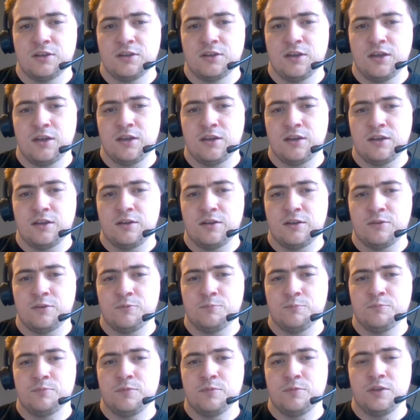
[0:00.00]

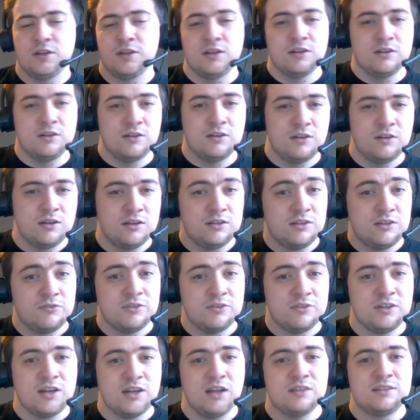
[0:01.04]
in a
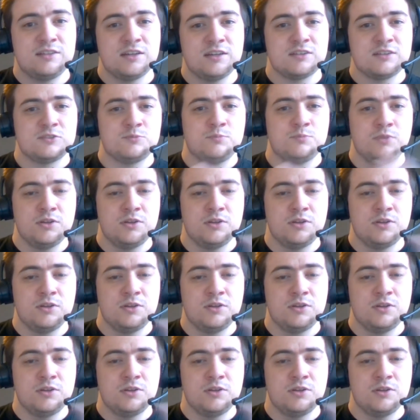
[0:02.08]
different context,